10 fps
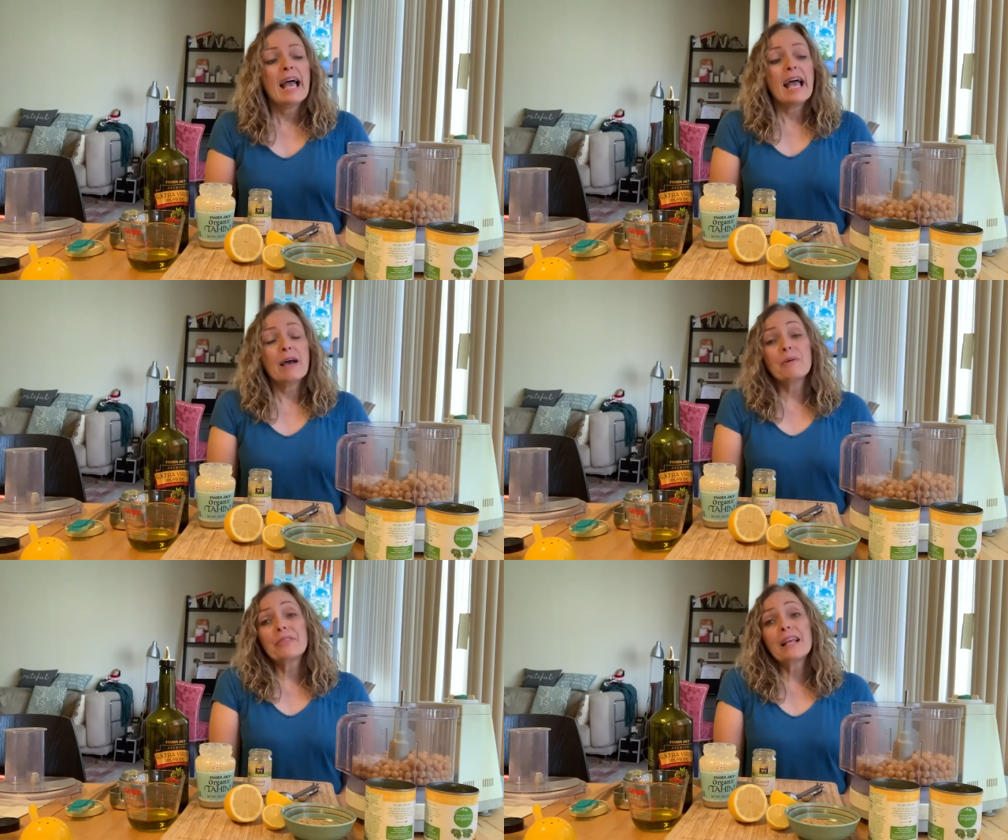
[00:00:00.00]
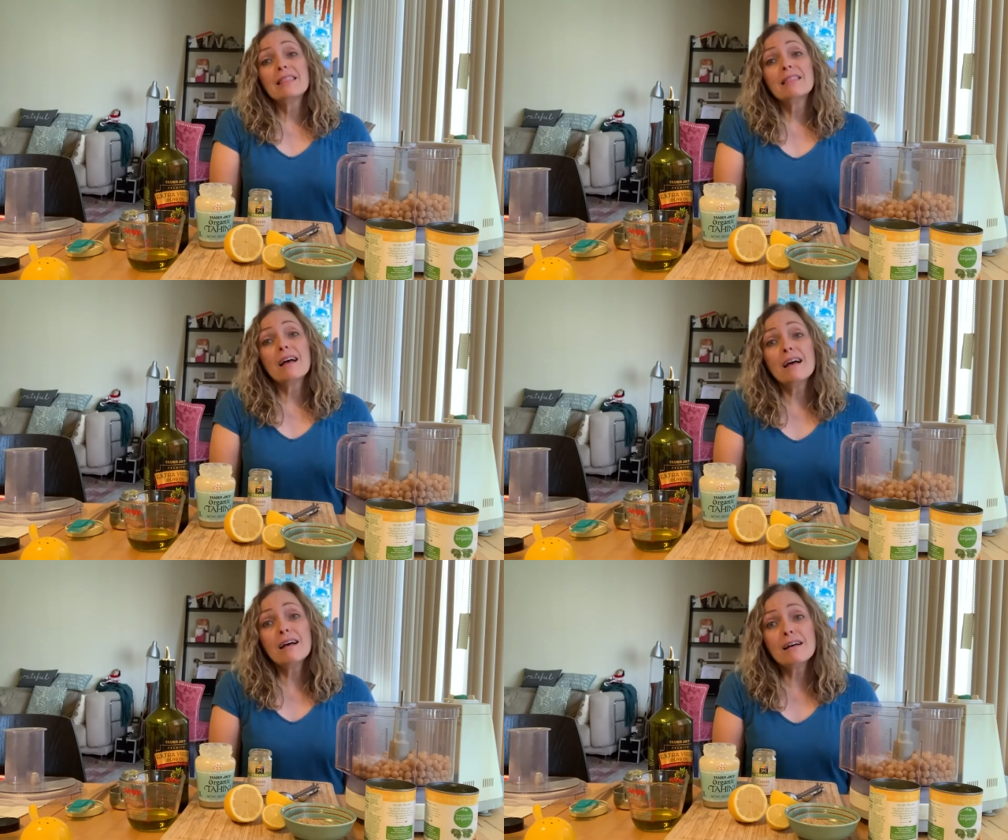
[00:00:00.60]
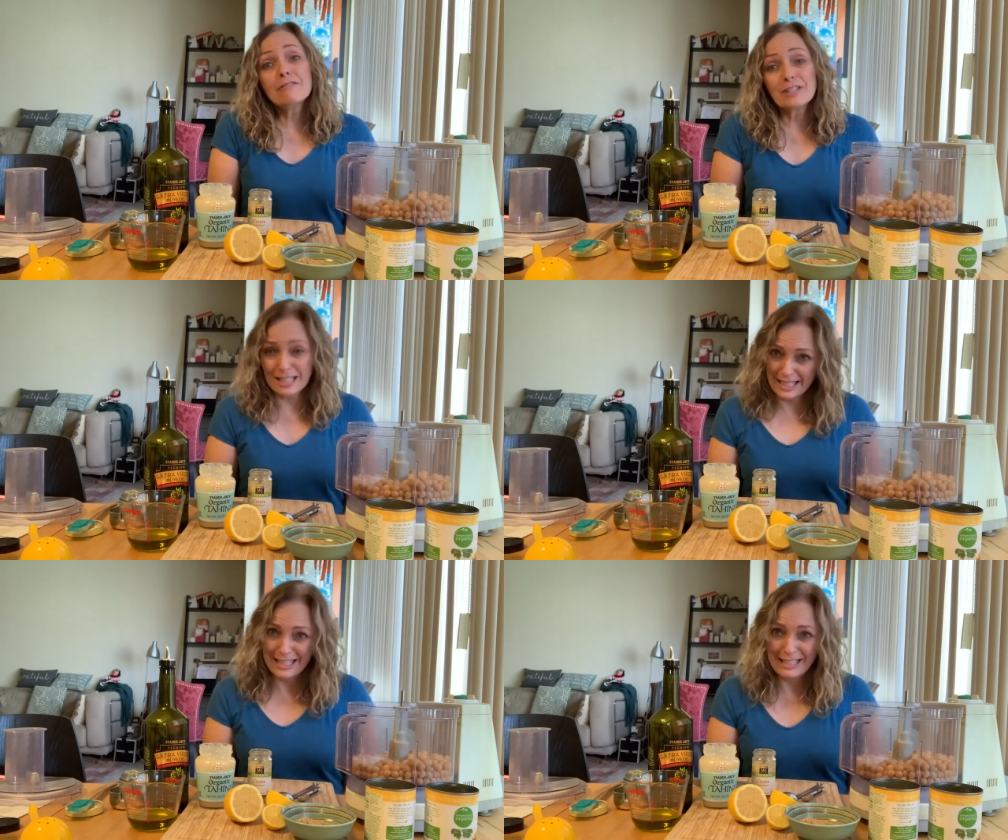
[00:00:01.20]
And what they love
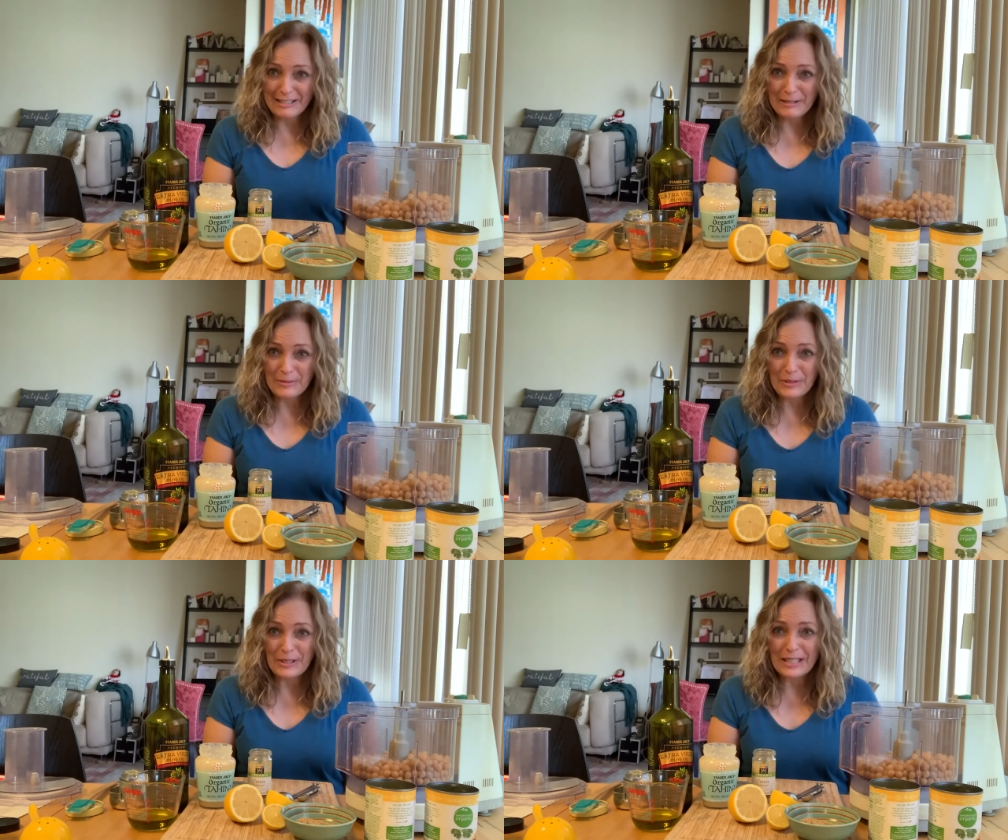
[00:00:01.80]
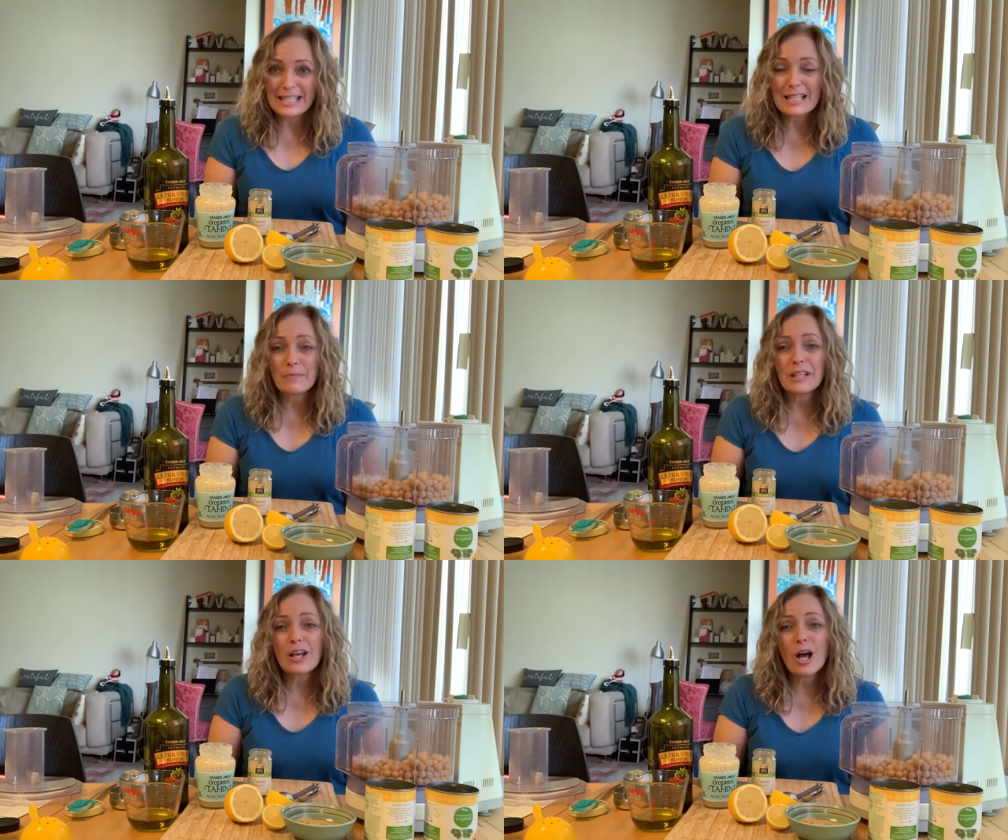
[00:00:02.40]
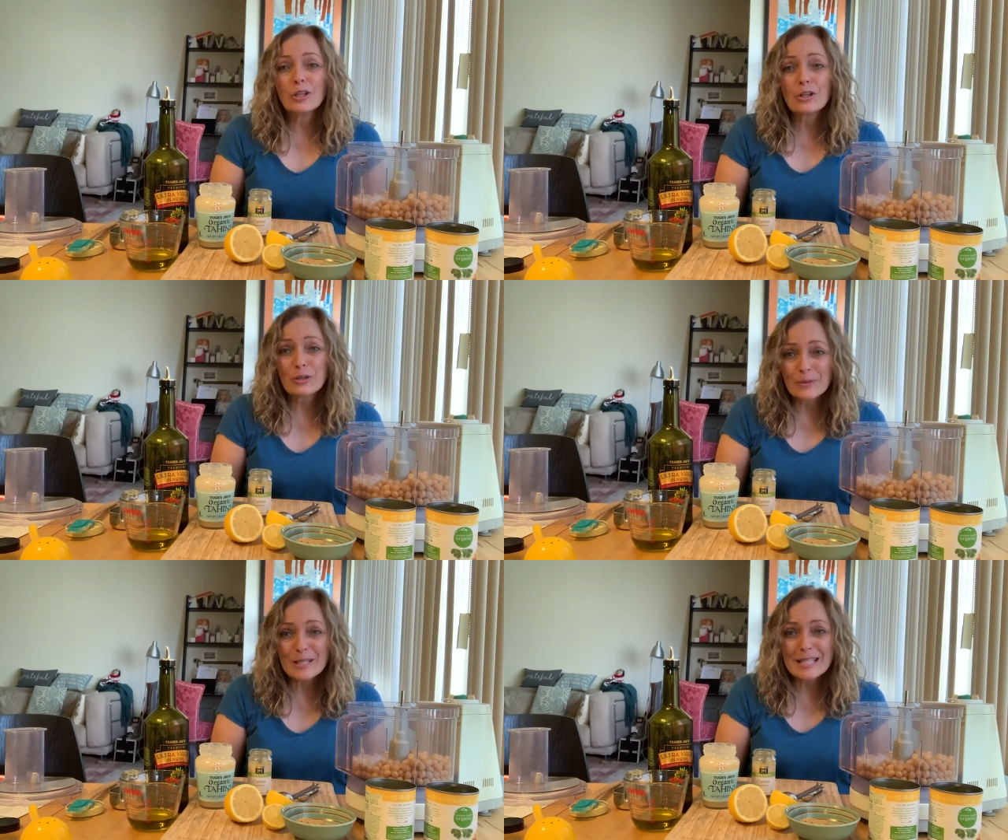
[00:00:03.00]
to eat in Israel is something called
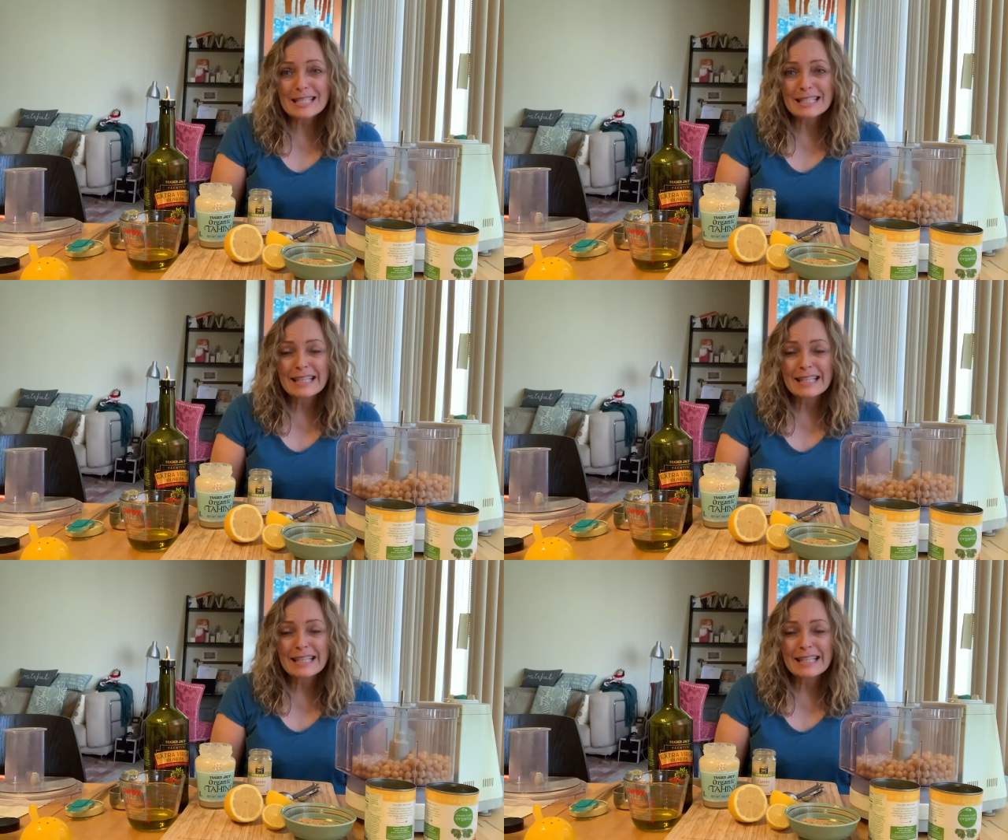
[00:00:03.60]
hummus.